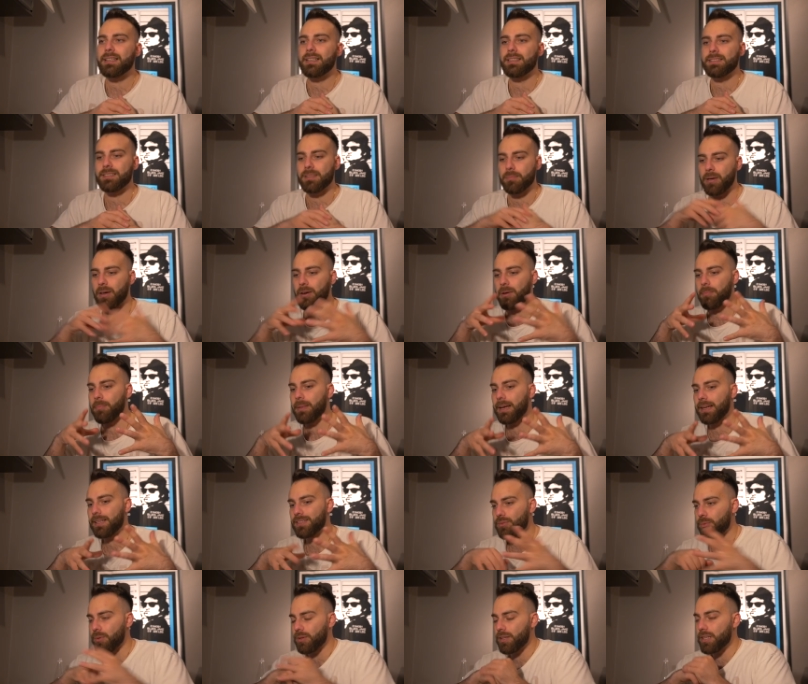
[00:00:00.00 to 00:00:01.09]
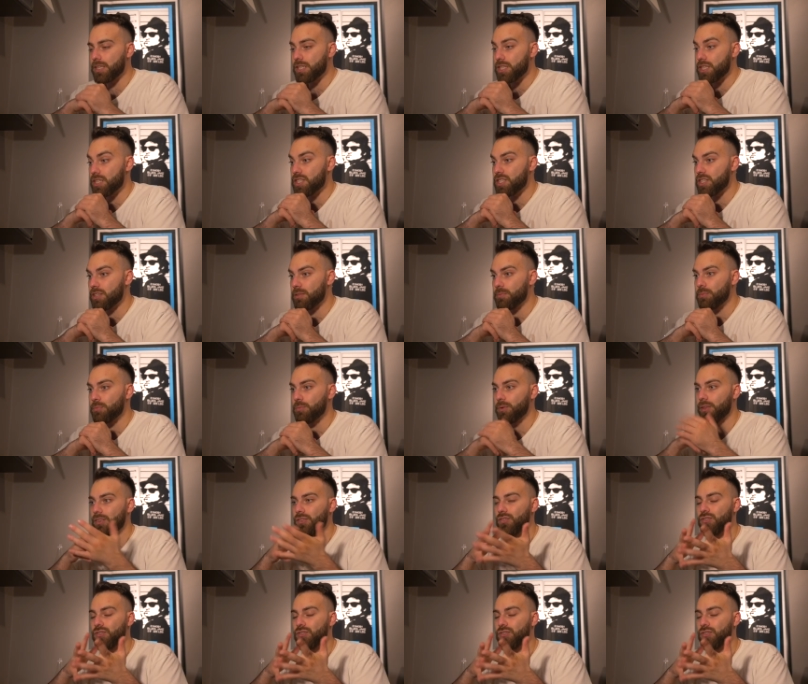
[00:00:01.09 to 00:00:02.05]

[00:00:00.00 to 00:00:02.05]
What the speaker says: It's about a man's relationship with his